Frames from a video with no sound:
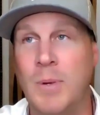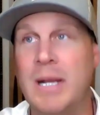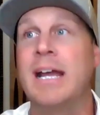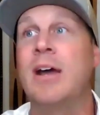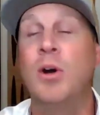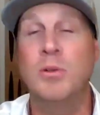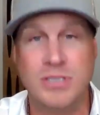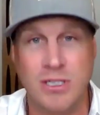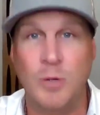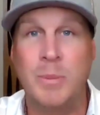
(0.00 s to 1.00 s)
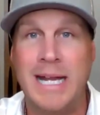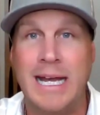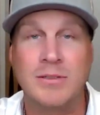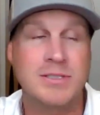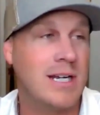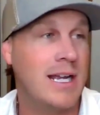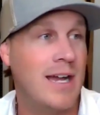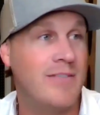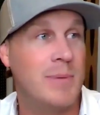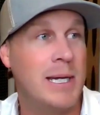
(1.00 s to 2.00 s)
when I host an open house and I
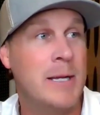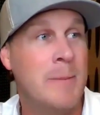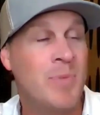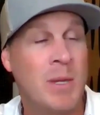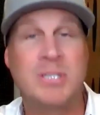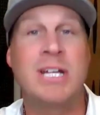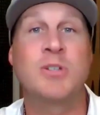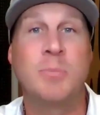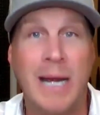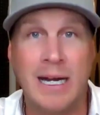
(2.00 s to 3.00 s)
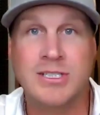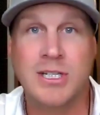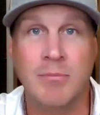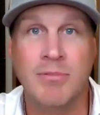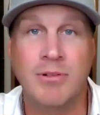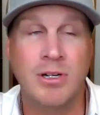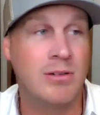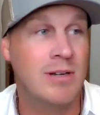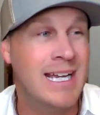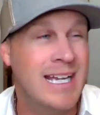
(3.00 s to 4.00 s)
have my potential buyers come
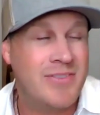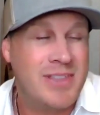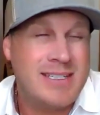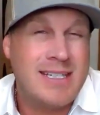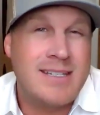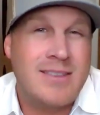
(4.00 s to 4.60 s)
through, if this